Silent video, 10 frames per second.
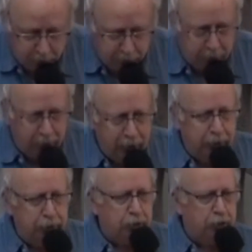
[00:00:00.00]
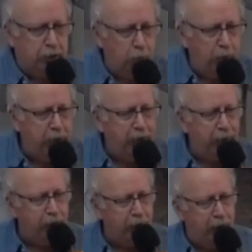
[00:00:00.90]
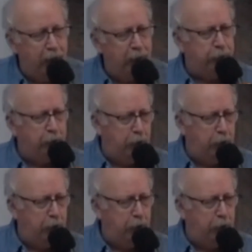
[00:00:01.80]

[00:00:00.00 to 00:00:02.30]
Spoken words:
But instead, we have a life and a